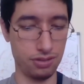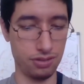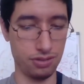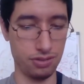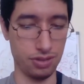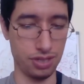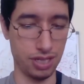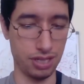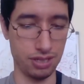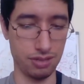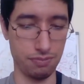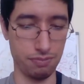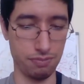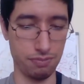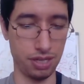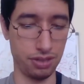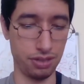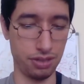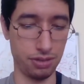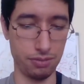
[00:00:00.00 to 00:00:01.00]
trying to
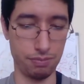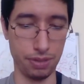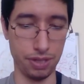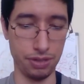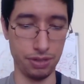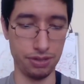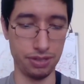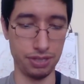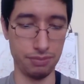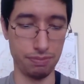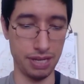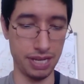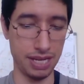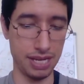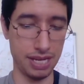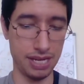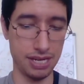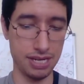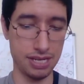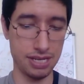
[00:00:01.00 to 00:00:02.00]
make sure bills are
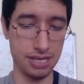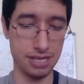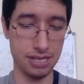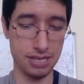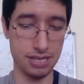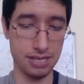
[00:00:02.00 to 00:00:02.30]
paid